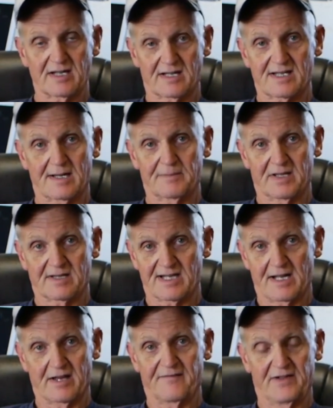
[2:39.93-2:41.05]
except that
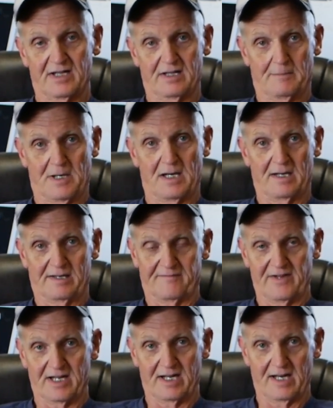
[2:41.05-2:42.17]
South
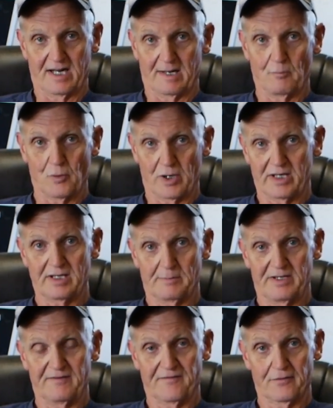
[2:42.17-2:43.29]
Vietnam wanted to
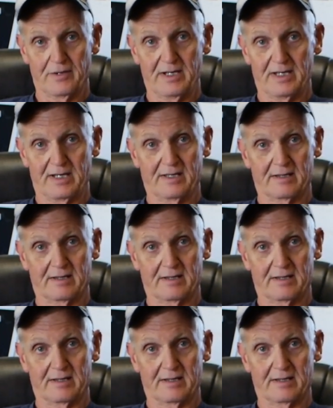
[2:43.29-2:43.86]
be free.